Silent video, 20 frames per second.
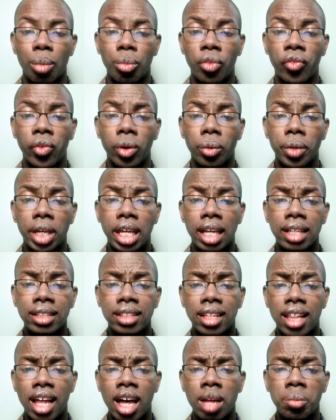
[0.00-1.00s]
Before we get
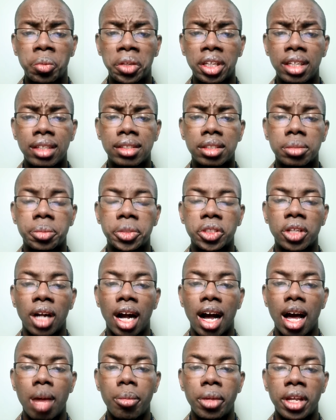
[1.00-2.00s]
into that, please
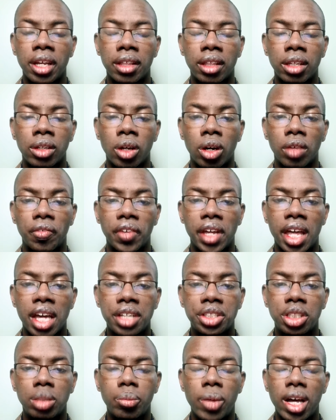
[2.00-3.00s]
subscribe and hit the
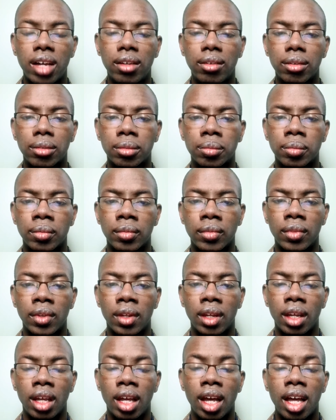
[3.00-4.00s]
notification bell.
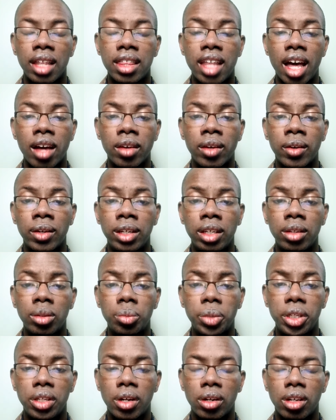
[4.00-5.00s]
That way you'll
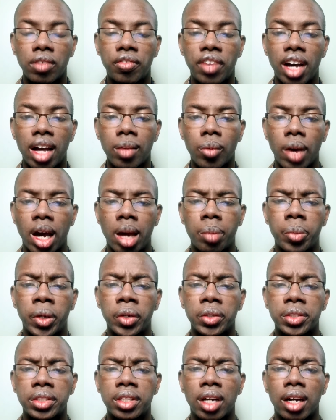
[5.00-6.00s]
be notified when I
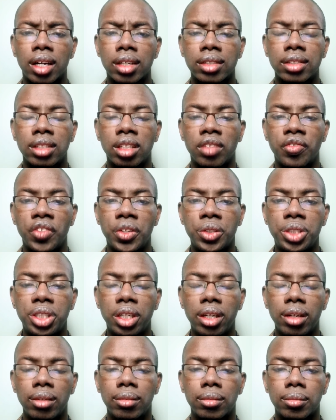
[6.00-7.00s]
post talks in the
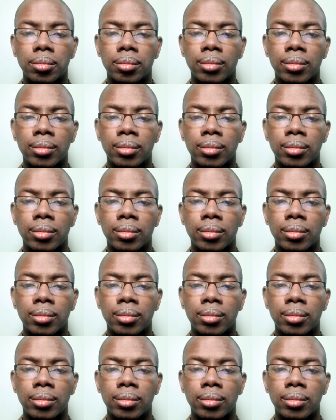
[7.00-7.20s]
future.